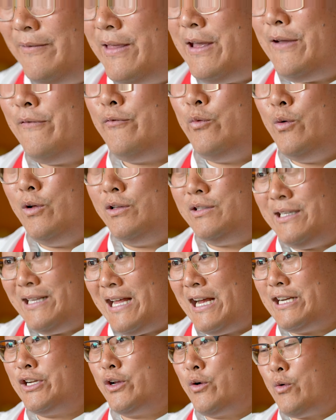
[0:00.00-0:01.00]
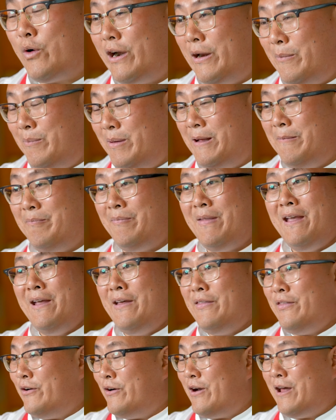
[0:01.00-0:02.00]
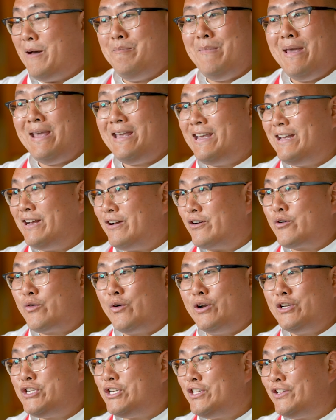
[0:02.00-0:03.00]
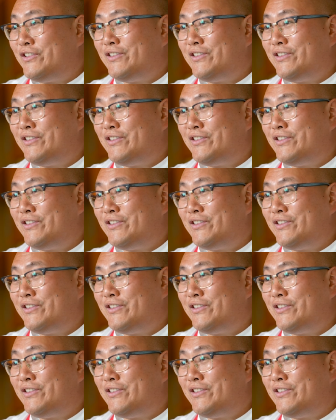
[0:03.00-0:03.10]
they've wilted actually quite a bit. They're not making a crunching